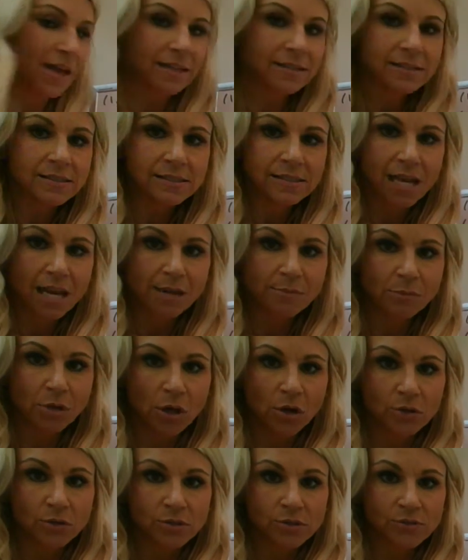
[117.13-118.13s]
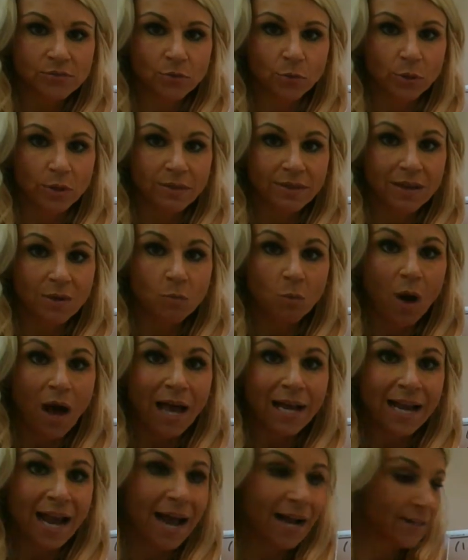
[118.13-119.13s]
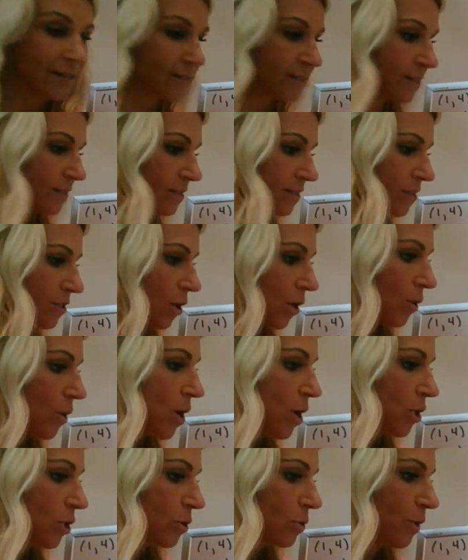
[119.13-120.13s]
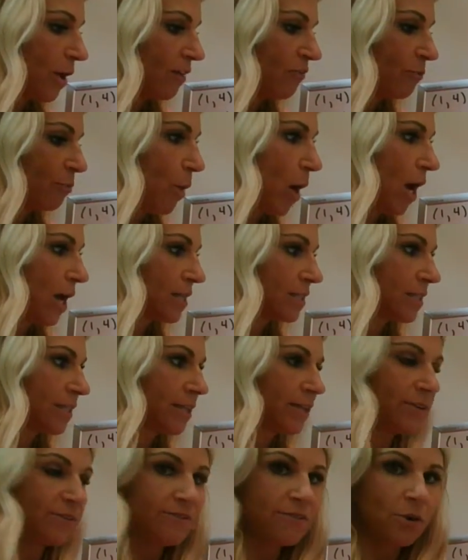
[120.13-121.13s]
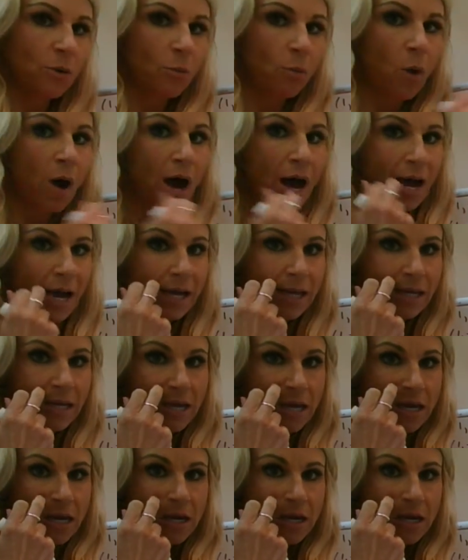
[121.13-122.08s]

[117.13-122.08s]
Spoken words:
then same goes for the y-axis. So you have positive y